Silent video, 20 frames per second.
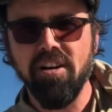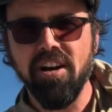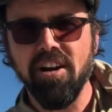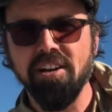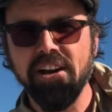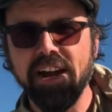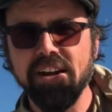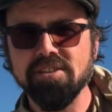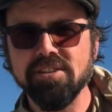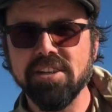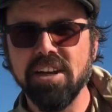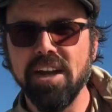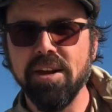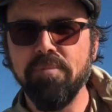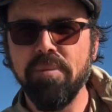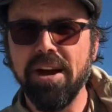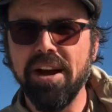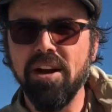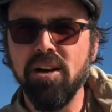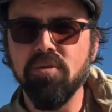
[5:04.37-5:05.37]
our outside
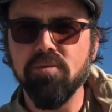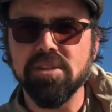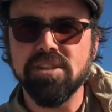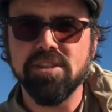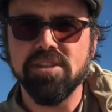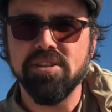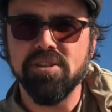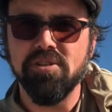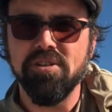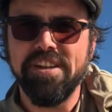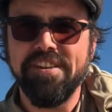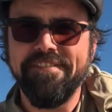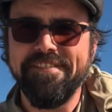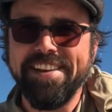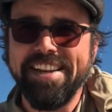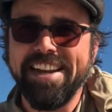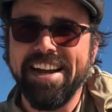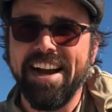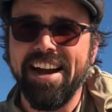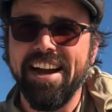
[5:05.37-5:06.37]
pile, was 30
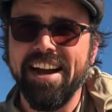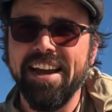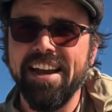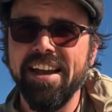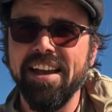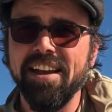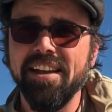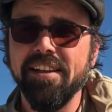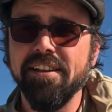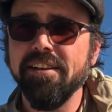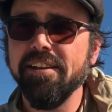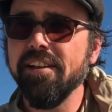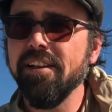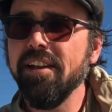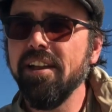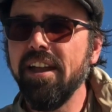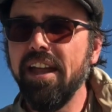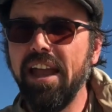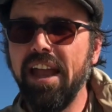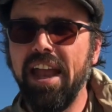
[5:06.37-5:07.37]
feet high.
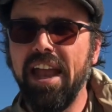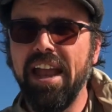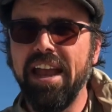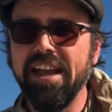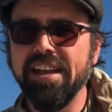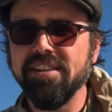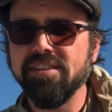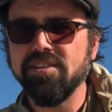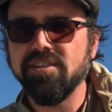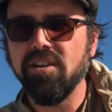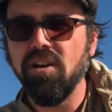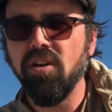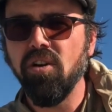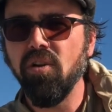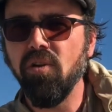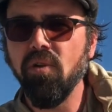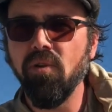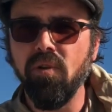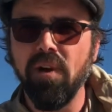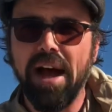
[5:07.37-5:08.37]
And
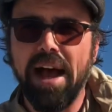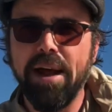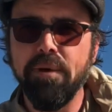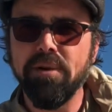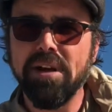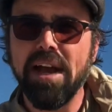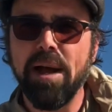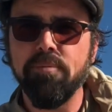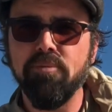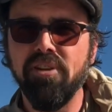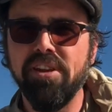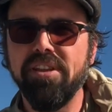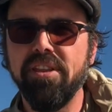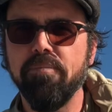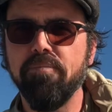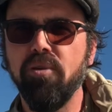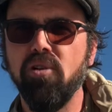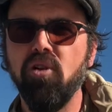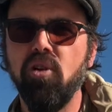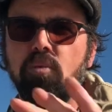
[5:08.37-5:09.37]
so I would operate the
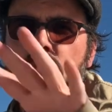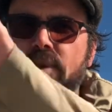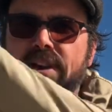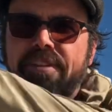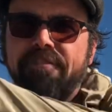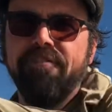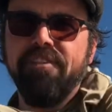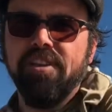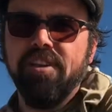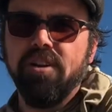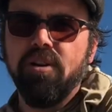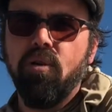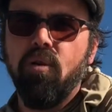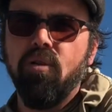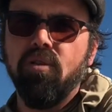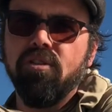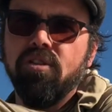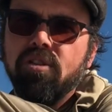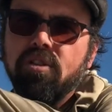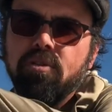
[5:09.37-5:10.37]
boom, we'd fill a
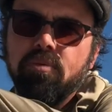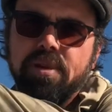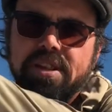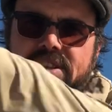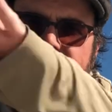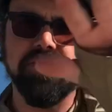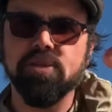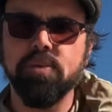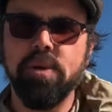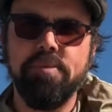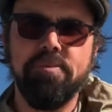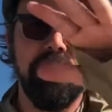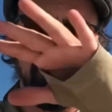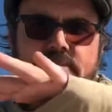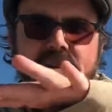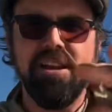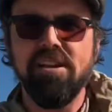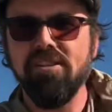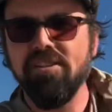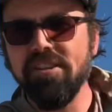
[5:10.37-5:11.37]
corner, we'd sweep the
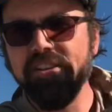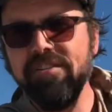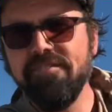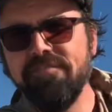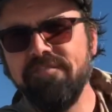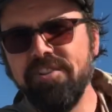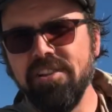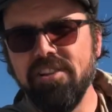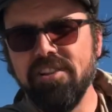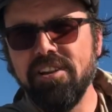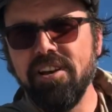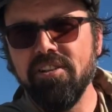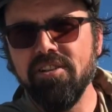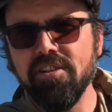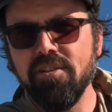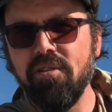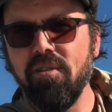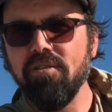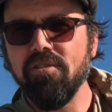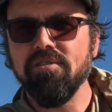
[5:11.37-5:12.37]
middle and fill another
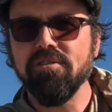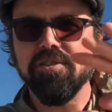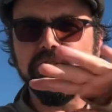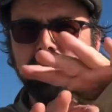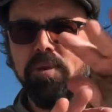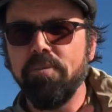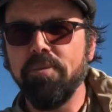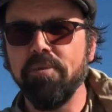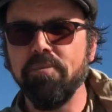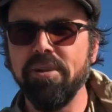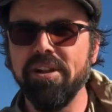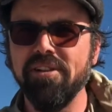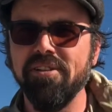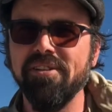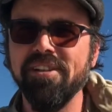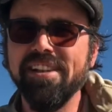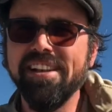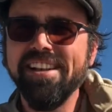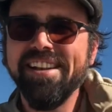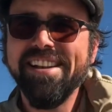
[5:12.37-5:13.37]
corner and sweep the middle.
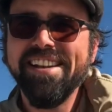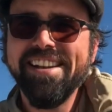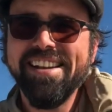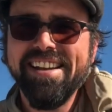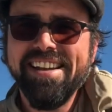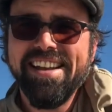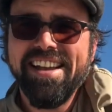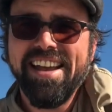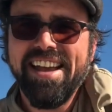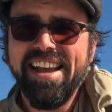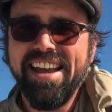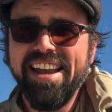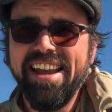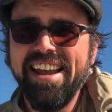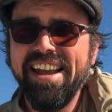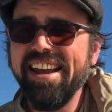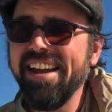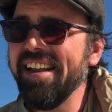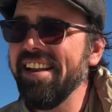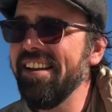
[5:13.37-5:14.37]

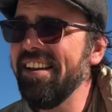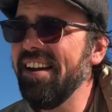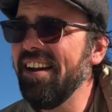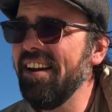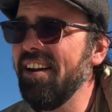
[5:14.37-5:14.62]
And